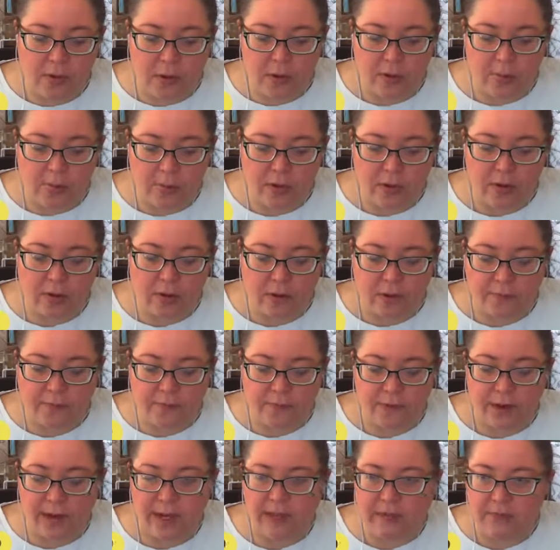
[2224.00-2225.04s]
are more
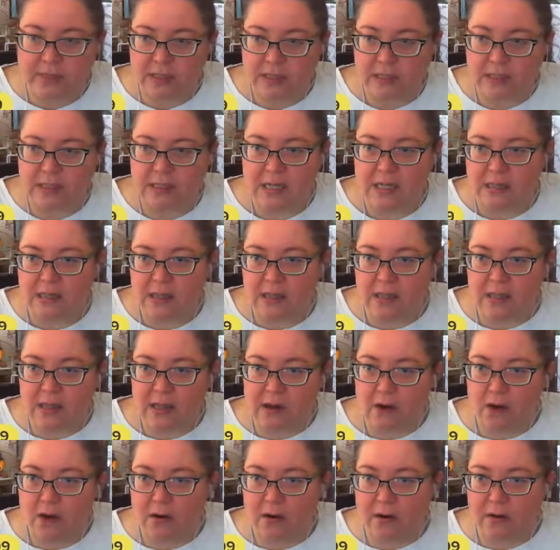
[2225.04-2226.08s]
afraid of success than they
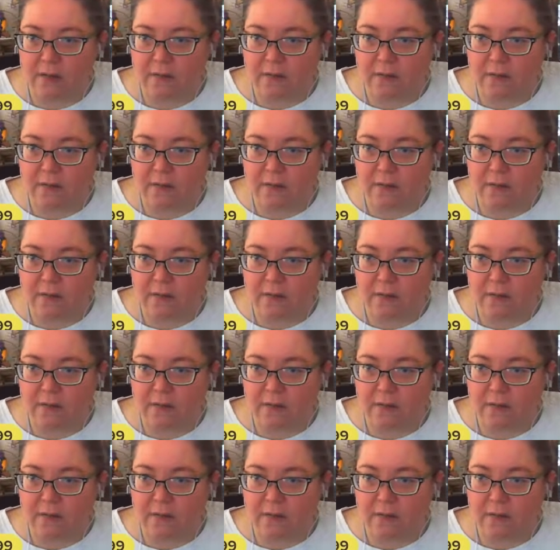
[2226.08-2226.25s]
are